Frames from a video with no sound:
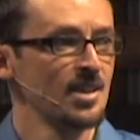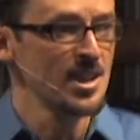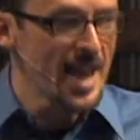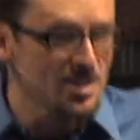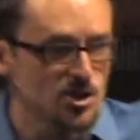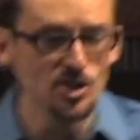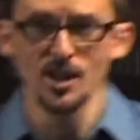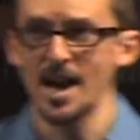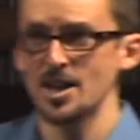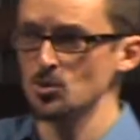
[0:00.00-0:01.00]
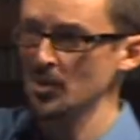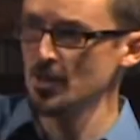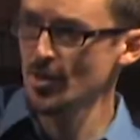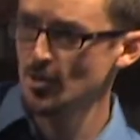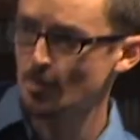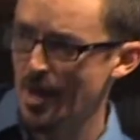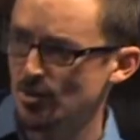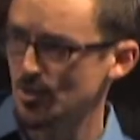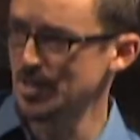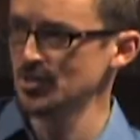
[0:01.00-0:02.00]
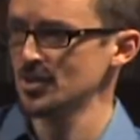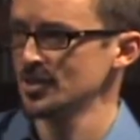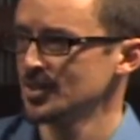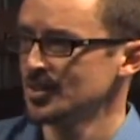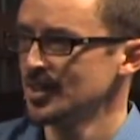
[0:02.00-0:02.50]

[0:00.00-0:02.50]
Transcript: Now, the answer lies within those boundaries,